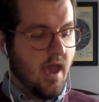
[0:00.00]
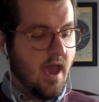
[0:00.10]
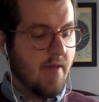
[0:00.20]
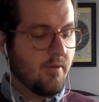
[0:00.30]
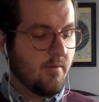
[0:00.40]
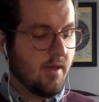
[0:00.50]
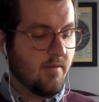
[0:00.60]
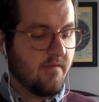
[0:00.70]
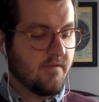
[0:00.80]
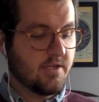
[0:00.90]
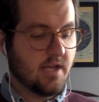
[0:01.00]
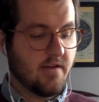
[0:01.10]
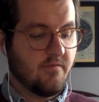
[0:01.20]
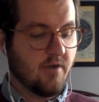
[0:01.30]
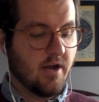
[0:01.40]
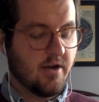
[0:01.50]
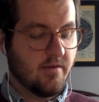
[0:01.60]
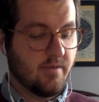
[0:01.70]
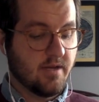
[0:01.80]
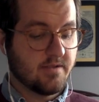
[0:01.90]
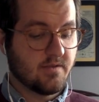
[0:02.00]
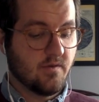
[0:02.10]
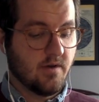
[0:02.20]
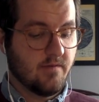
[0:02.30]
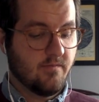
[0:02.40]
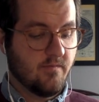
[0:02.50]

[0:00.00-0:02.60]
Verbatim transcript: Emma may be a fish out of water in middle school,